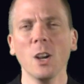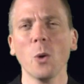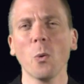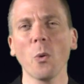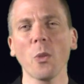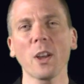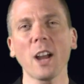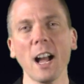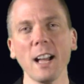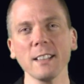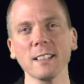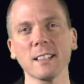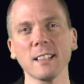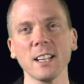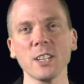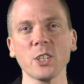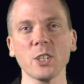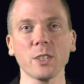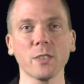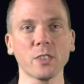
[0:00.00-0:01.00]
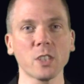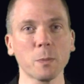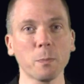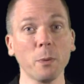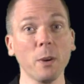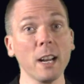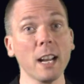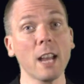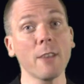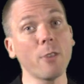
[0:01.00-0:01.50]
Well, the constellations of
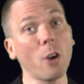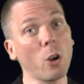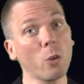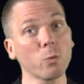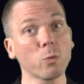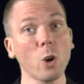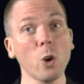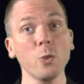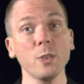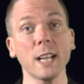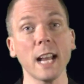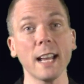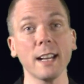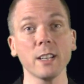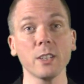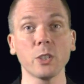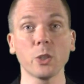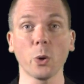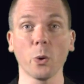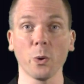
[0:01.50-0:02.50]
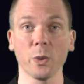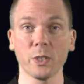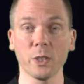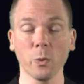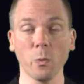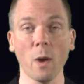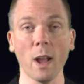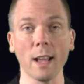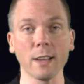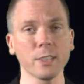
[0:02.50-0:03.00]
spring have all rotated towards the
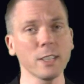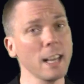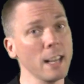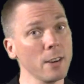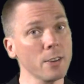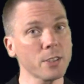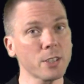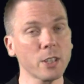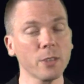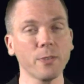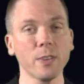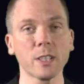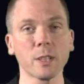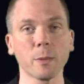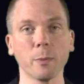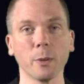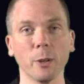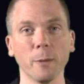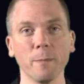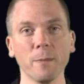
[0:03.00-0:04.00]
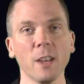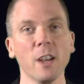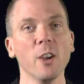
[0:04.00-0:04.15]
west and are still visible.